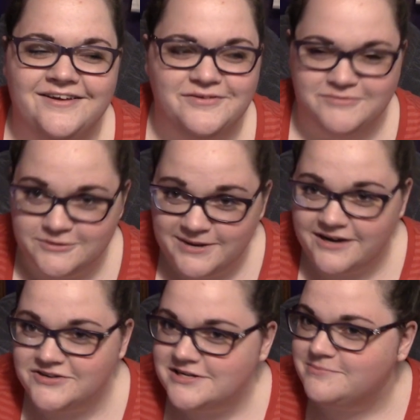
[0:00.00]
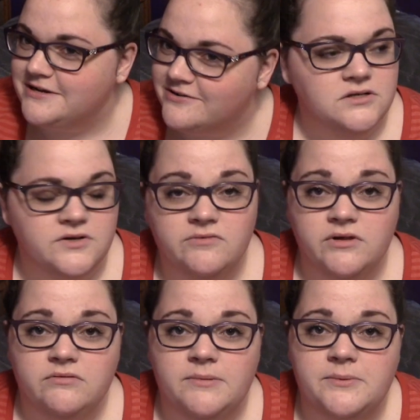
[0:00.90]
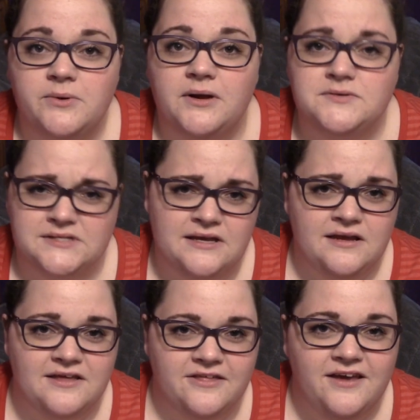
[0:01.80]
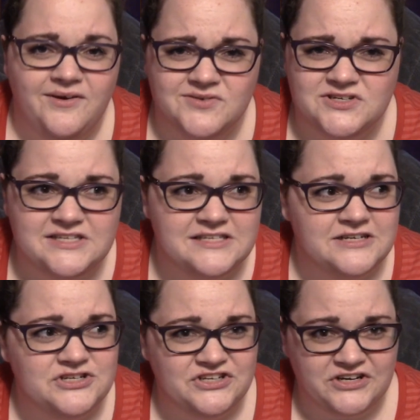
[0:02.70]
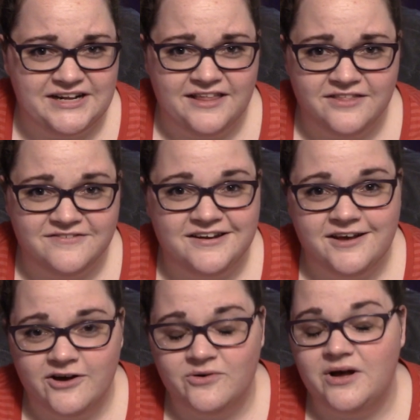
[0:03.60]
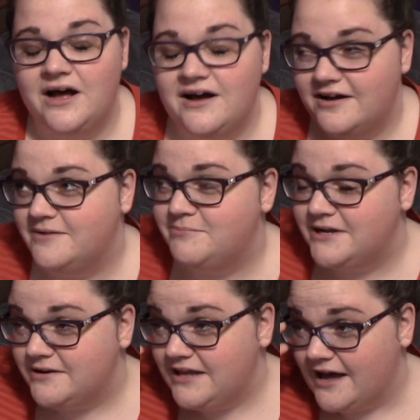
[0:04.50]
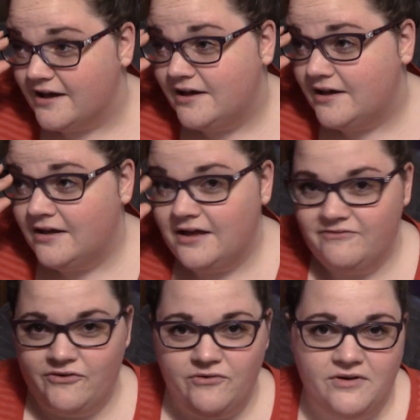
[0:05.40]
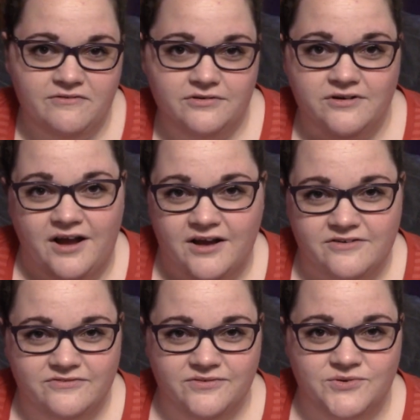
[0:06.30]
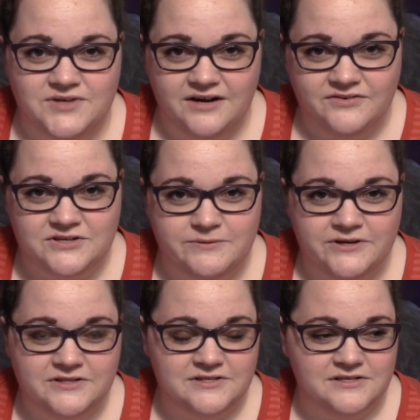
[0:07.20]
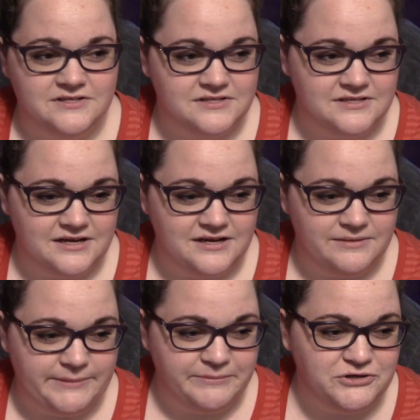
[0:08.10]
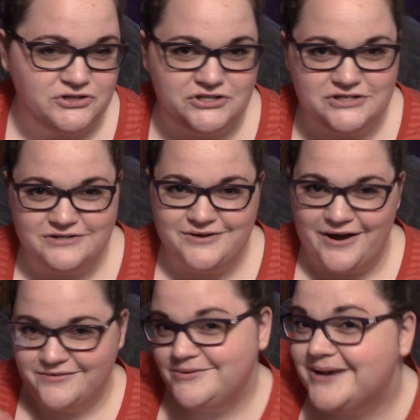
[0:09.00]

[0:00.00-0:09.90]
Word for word: so my hair's up now, so I don't really remember what I was saying. I think I was just essentially trying to end the video, but yeah. If you ever have those kind of experiences, I'm interested to know how you